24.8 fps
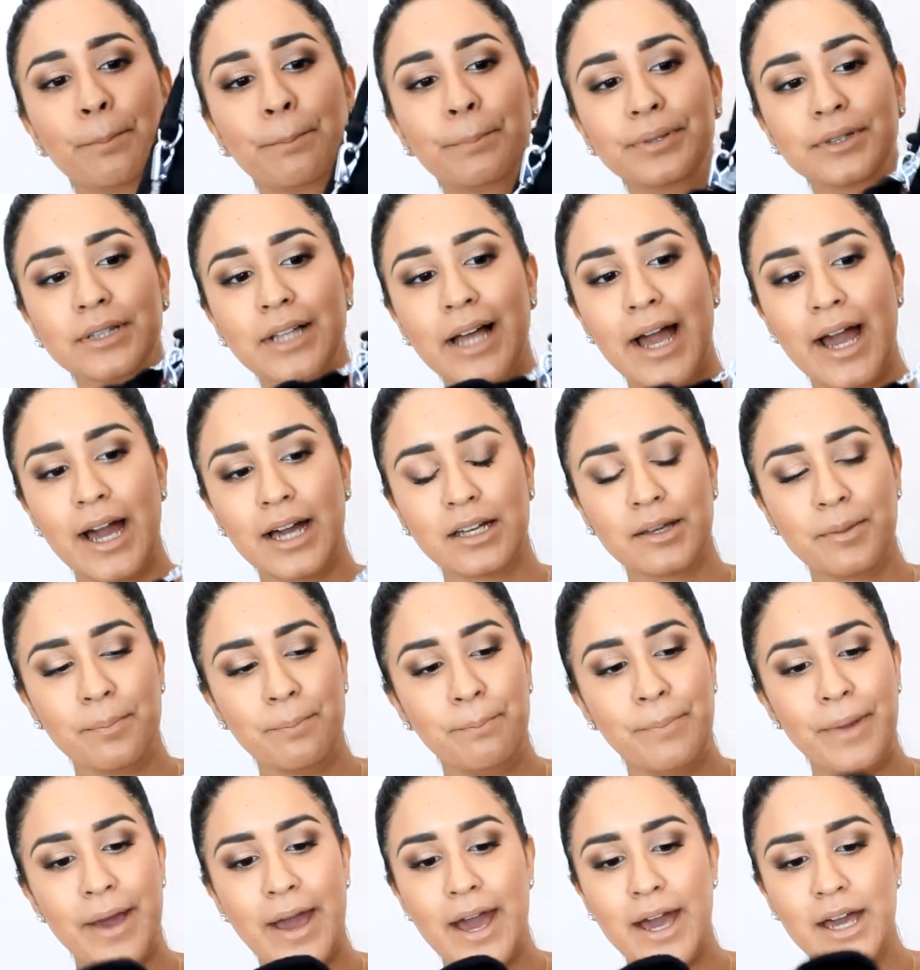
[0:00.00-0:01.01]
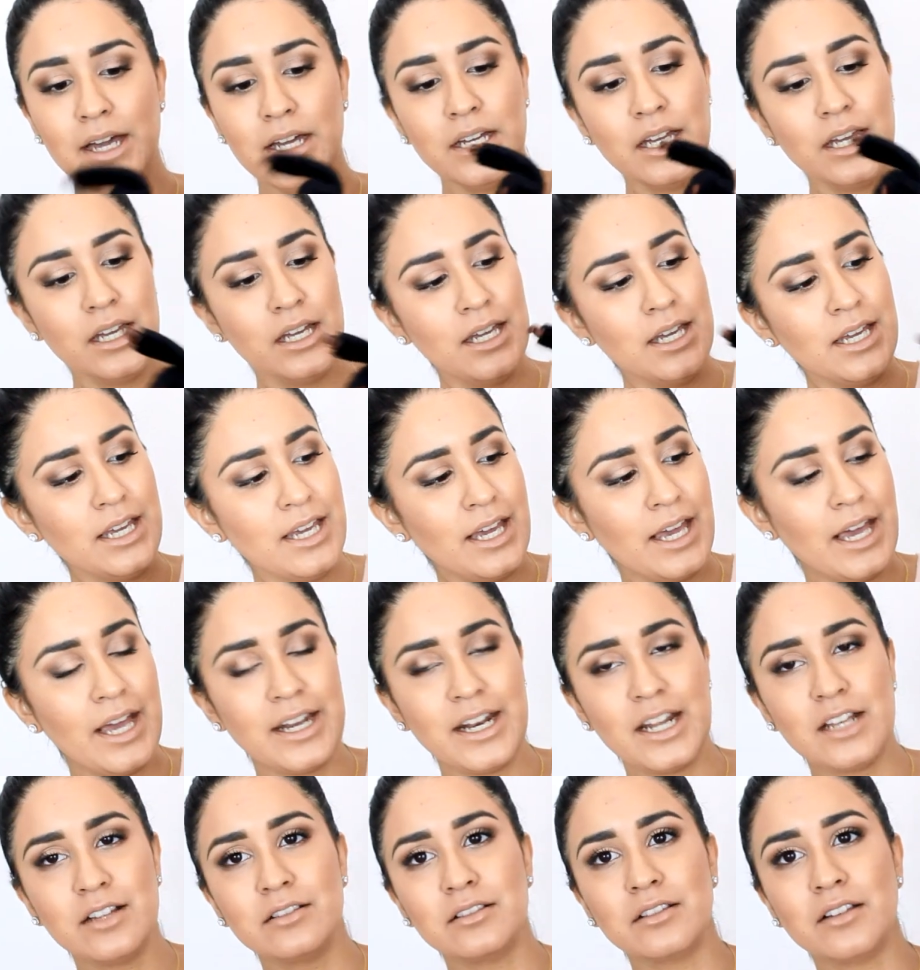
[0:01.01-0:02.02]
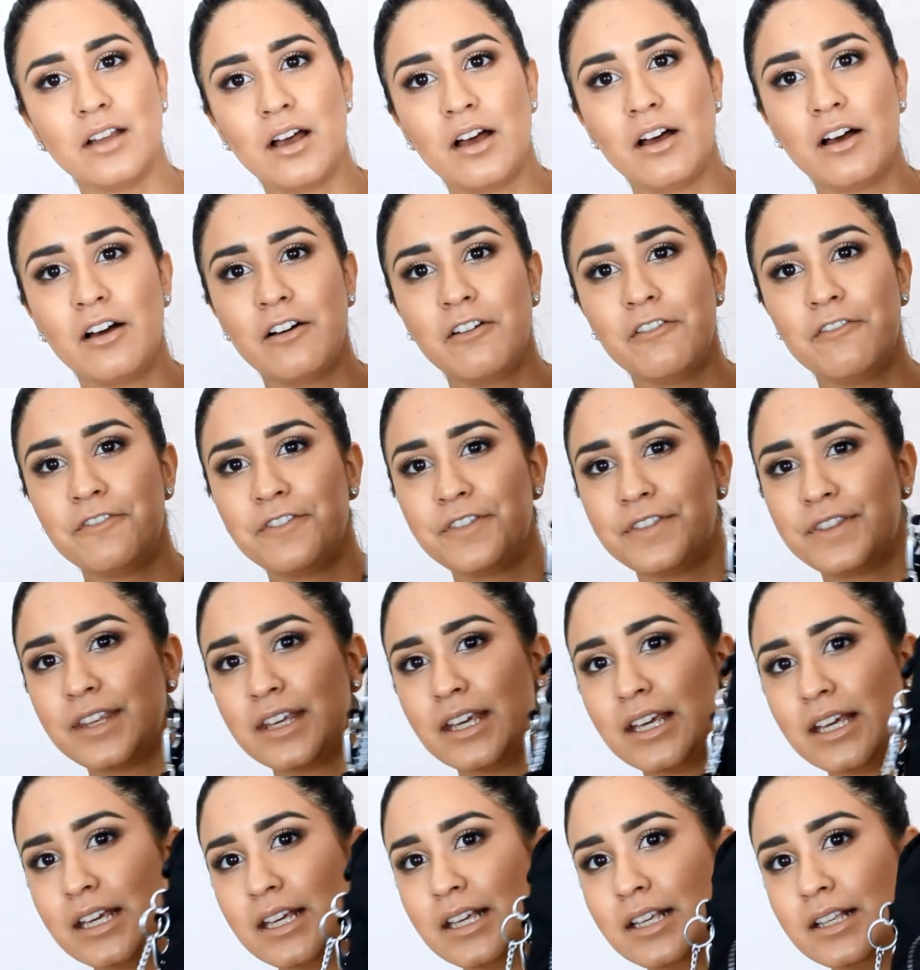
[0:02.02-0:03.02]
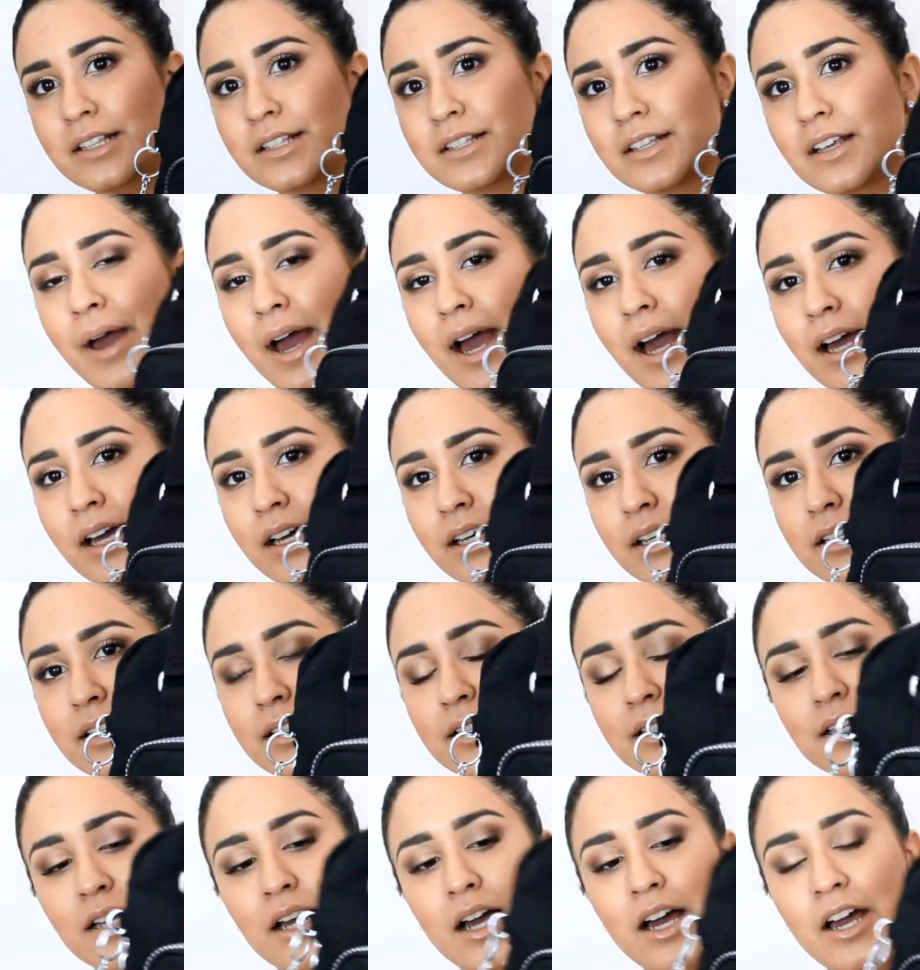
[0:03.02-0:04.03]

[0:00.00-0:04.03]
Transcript: black bag. And I love these bags.